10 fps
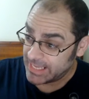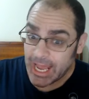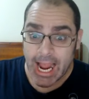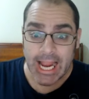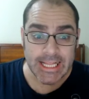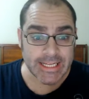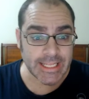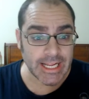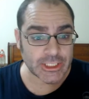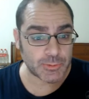I like
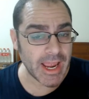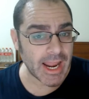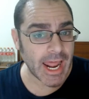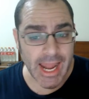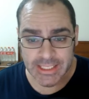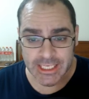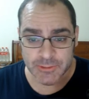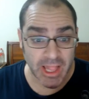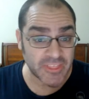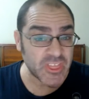that smell. I like that
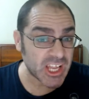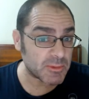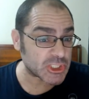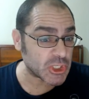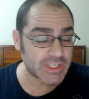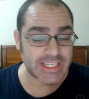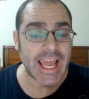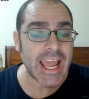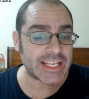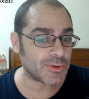smell. I think I'm going to turn
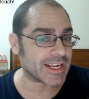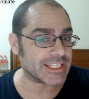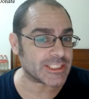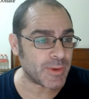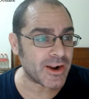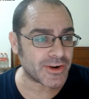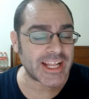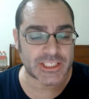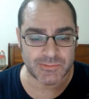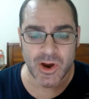gay so I can smell
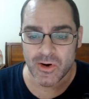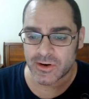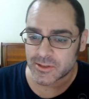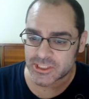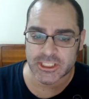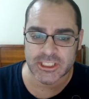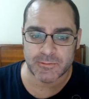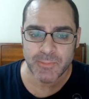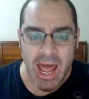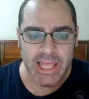that some more.
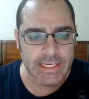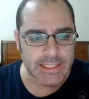Smollett.